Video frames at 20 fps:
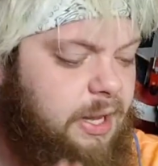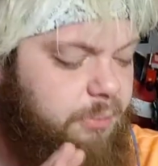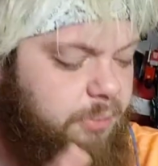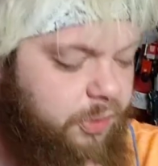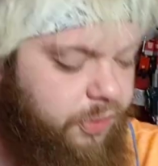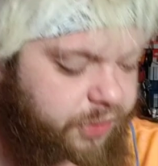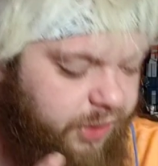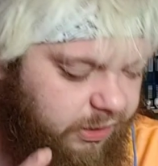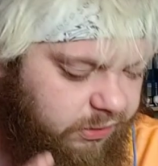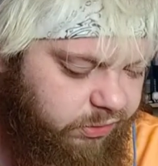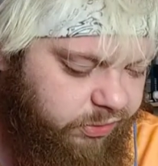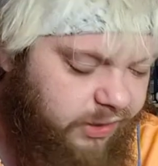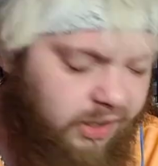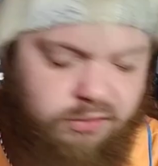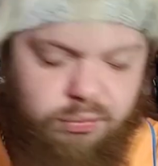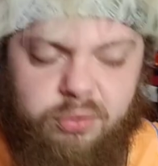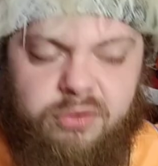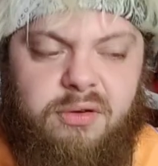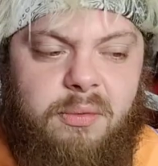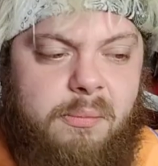But this,
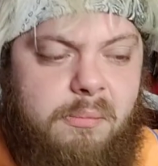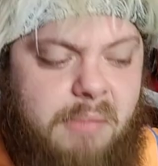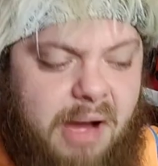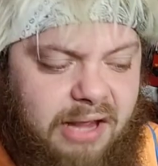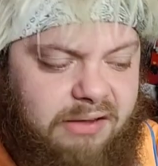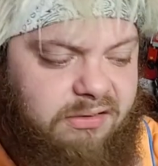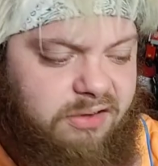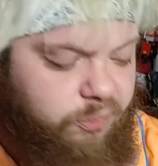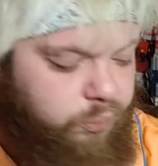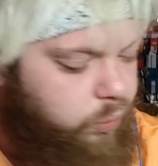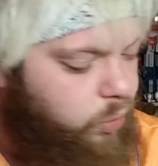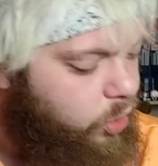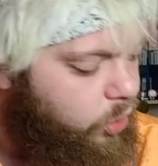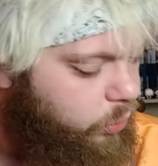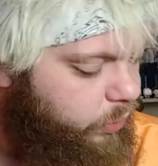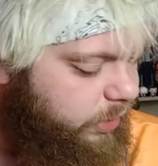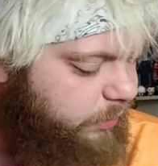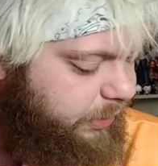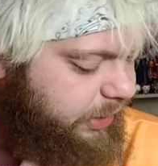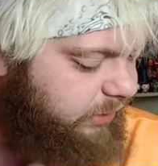this was a massive
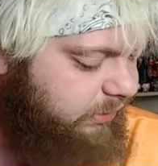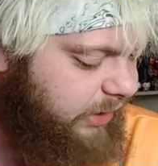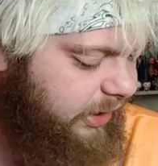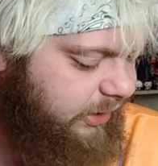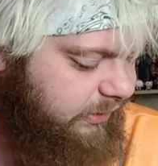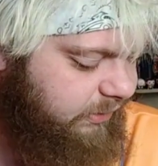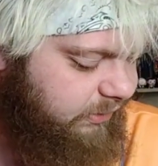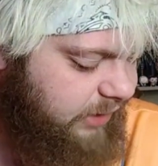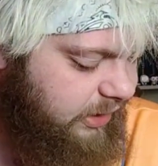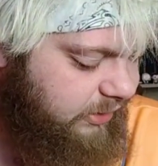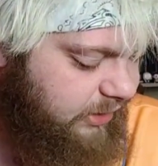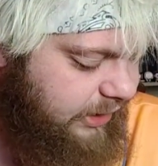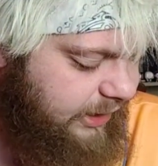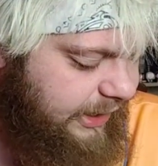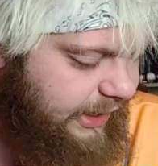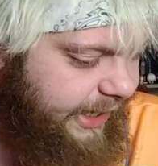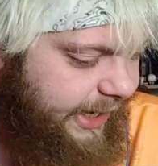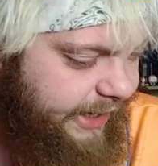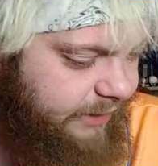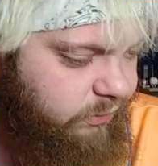whirlwind because, like I said,
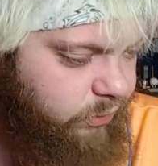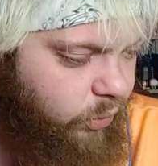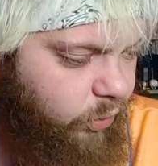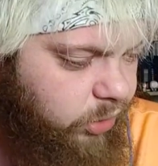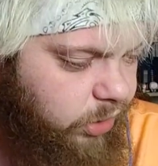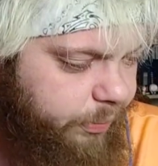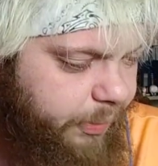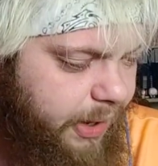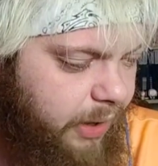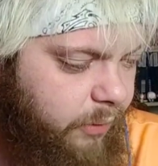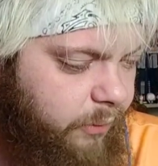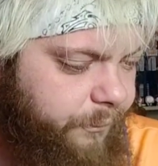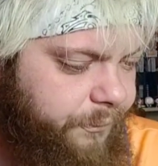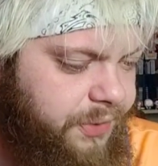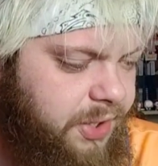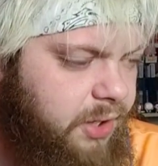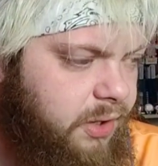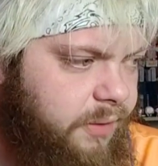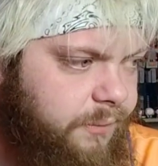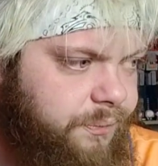it's all about
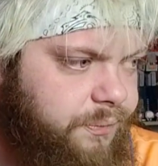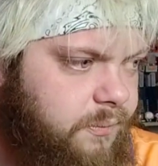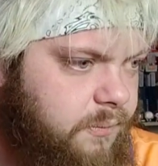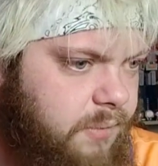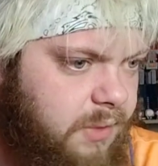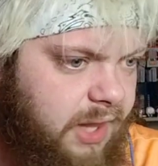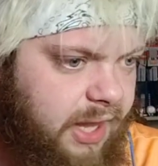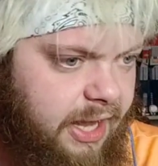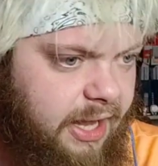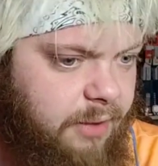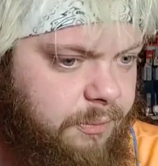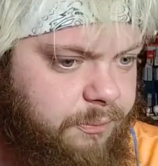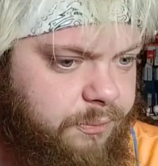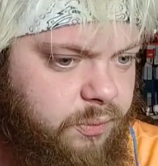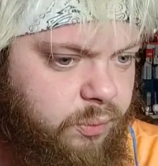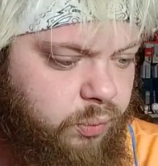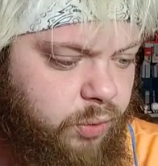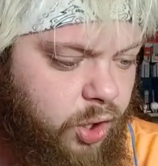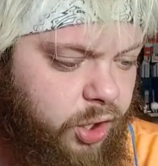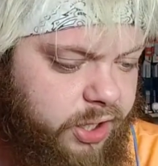
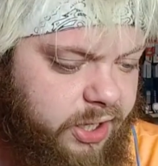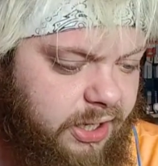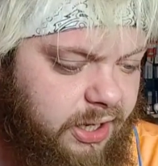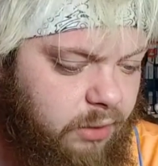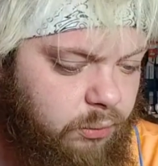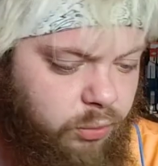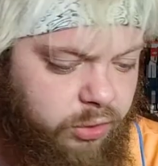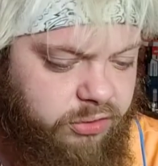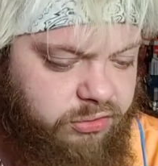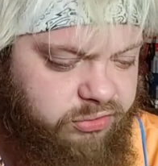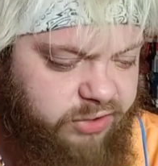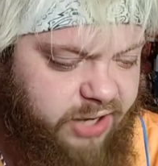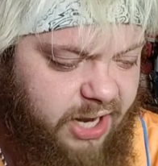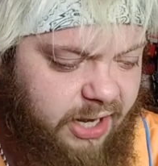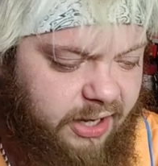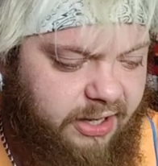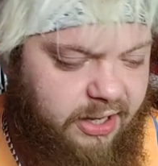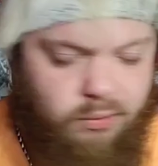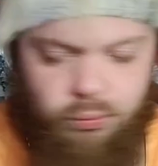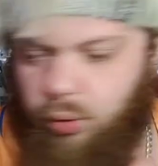him working out what's
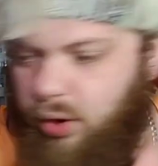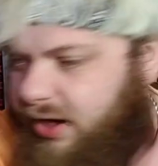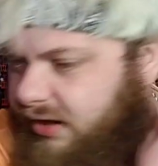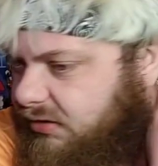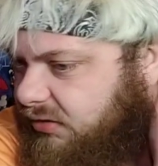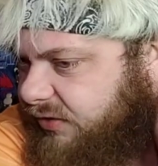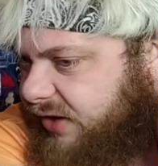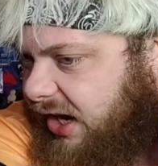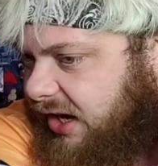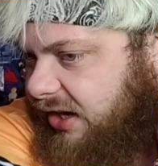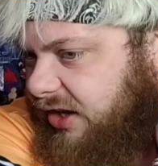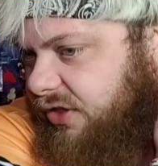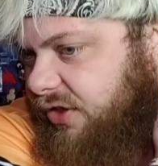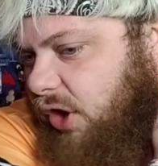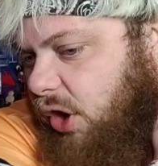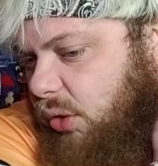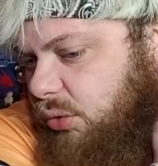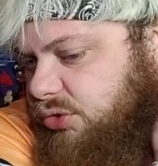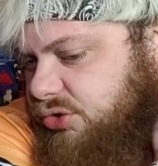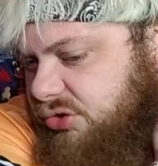reality and what isn't reality, the
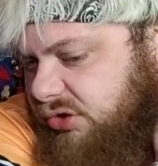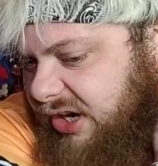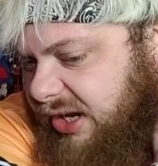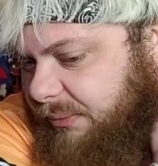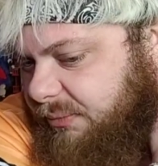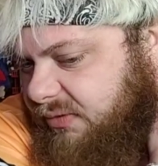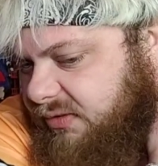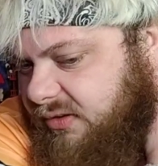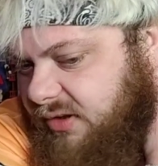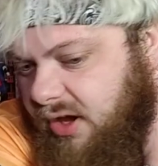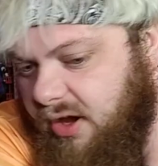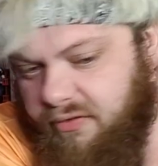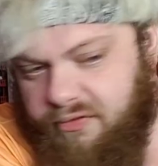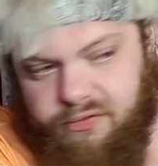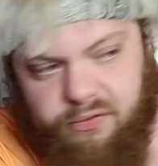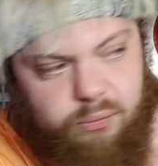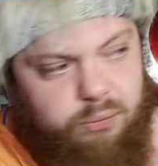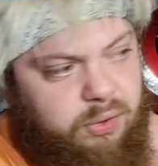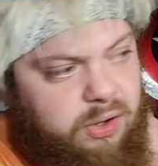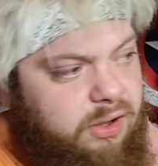whole dream
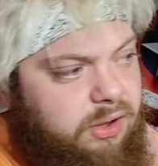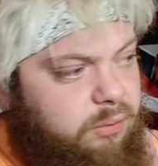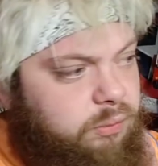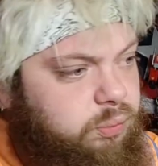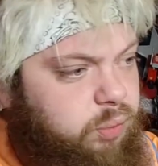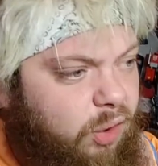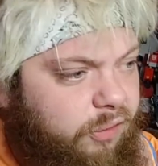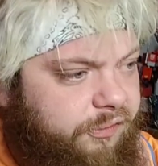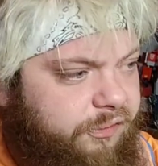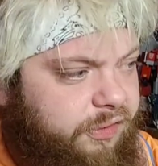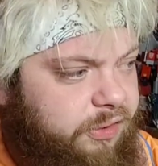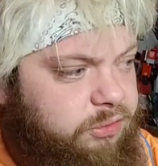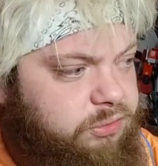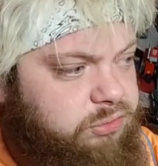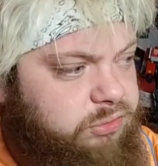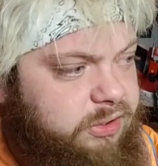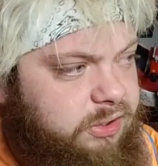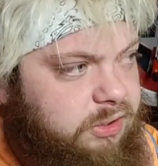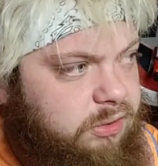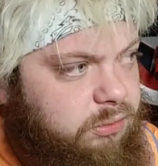stuff, what
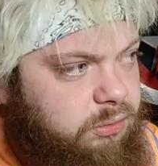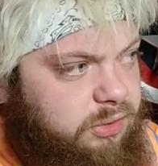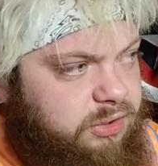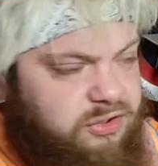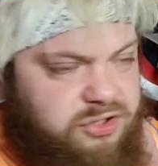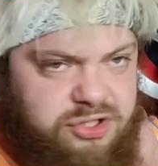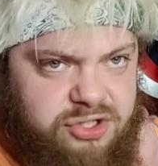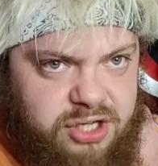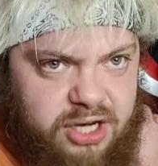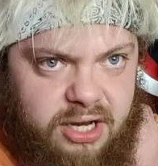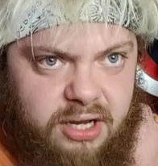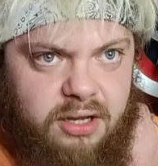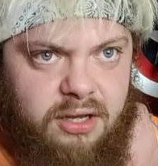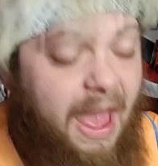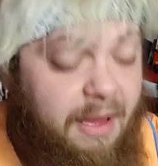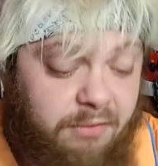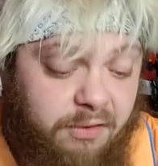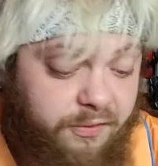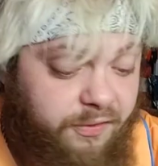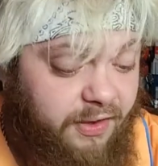feels real and shit,
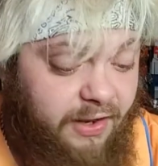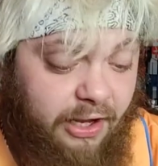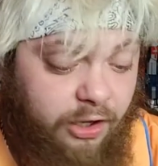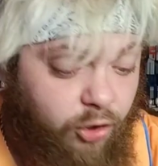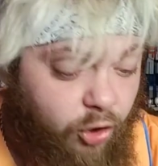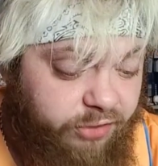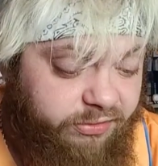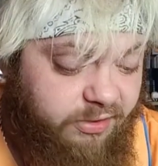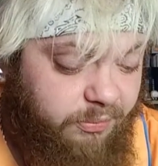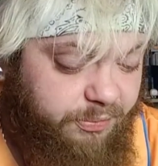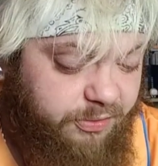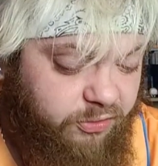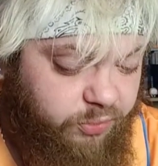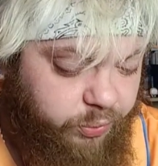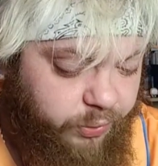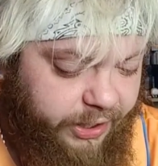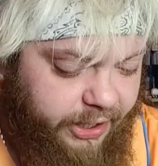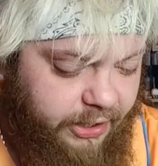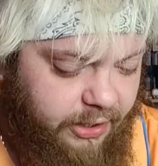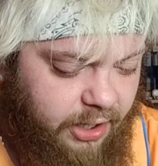everything that goes in
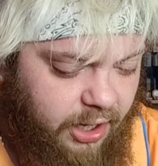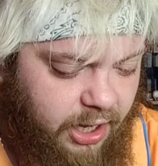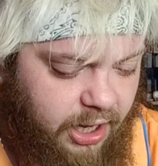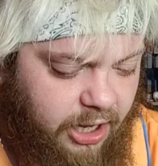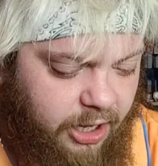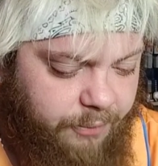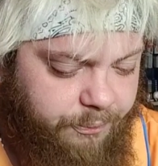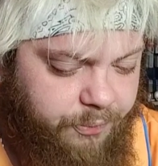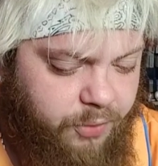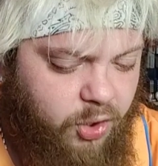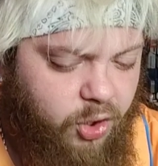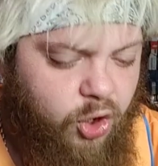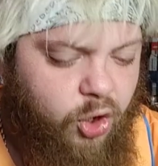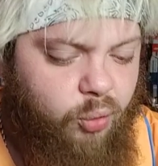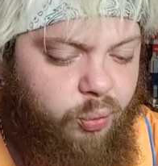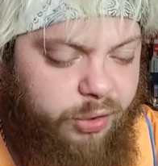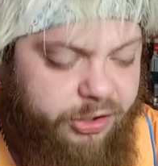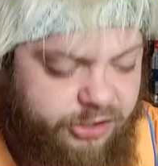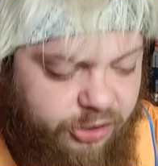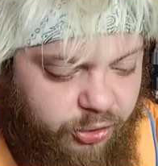between. Um,
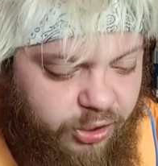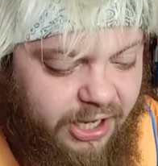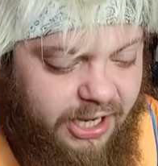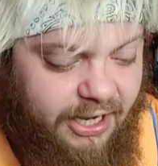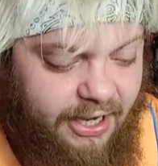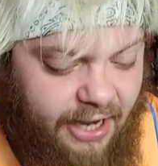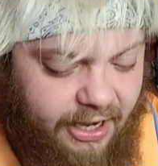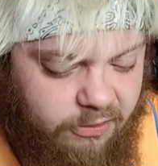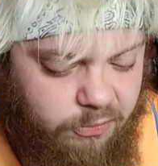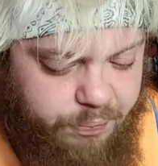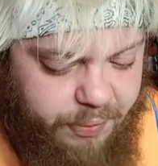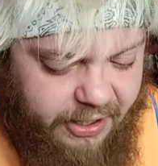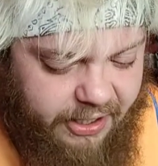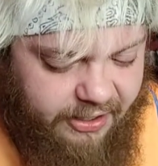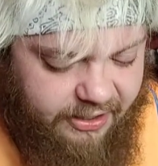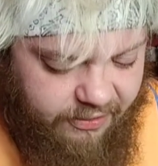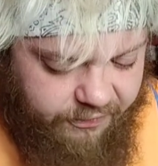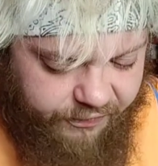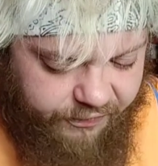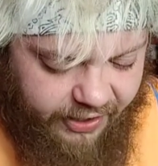we do get a nice big
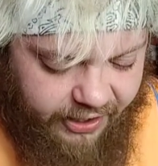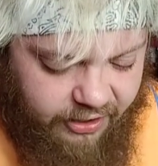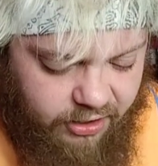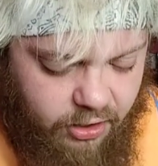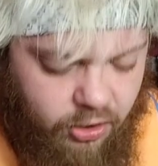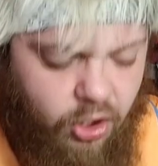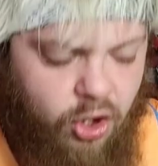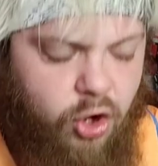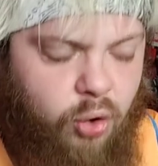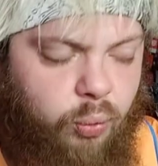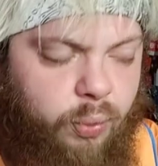cliffhanger.